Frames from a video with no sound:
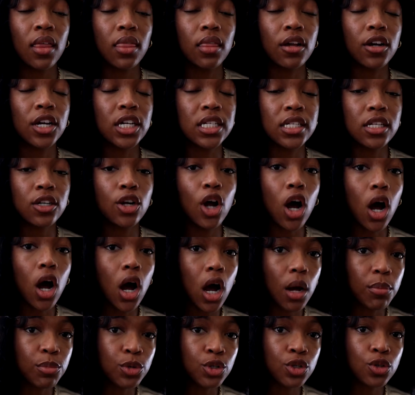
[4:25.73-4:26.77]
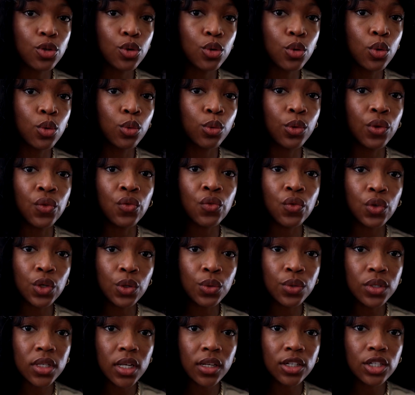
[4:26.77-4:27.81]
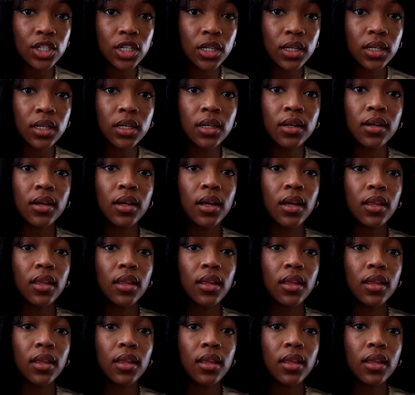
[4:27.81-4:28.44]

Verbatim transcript: there is an optional review session